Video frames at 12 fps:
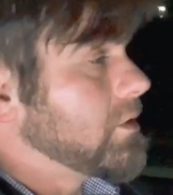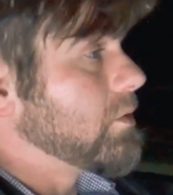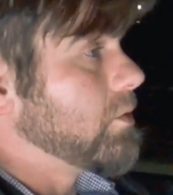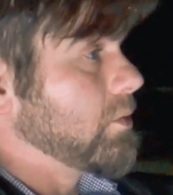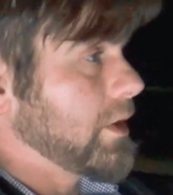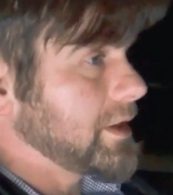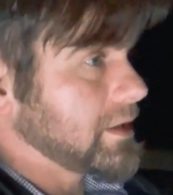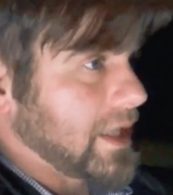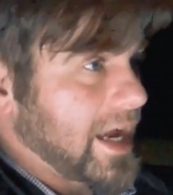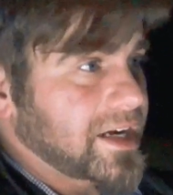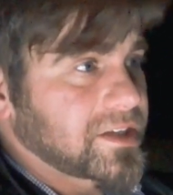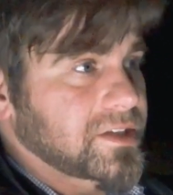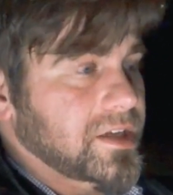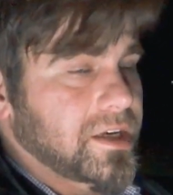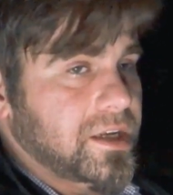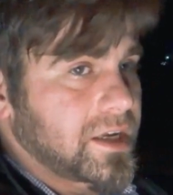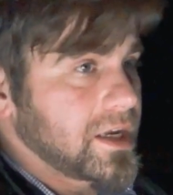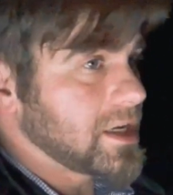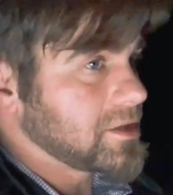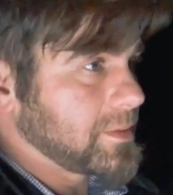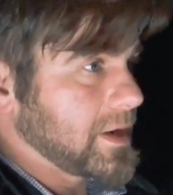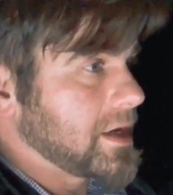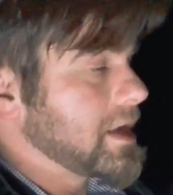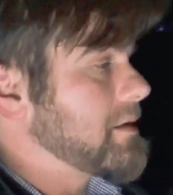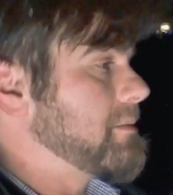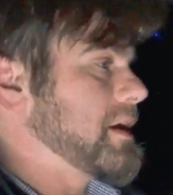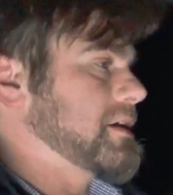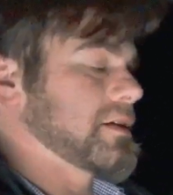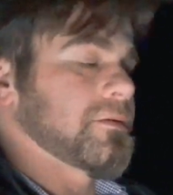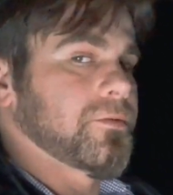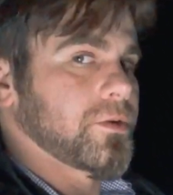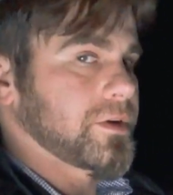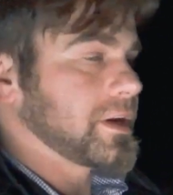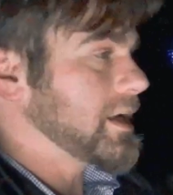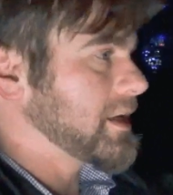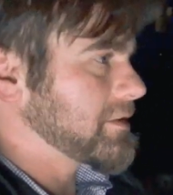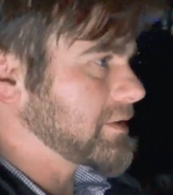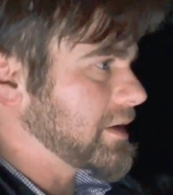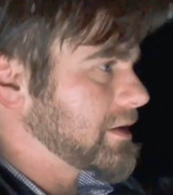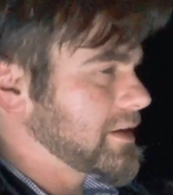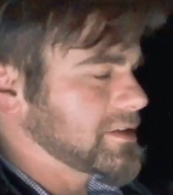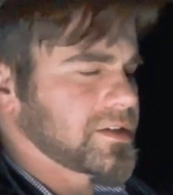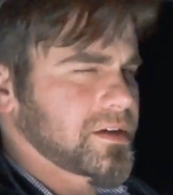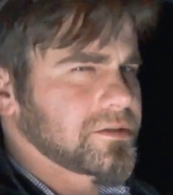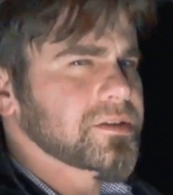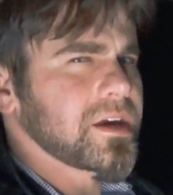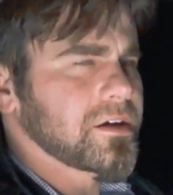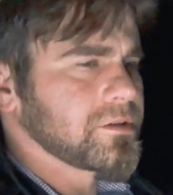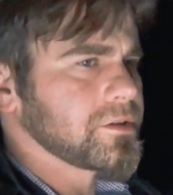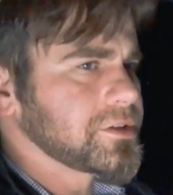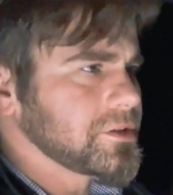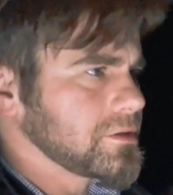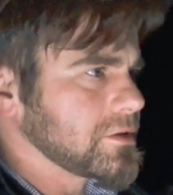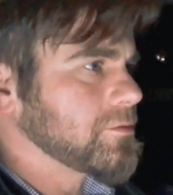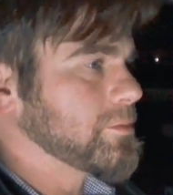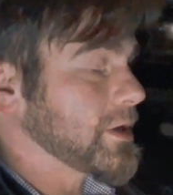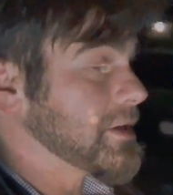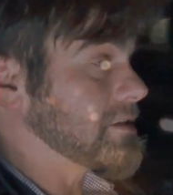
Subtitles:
what it lacks in engagement, it makes up for in handling. That sounds counterintuitive, but it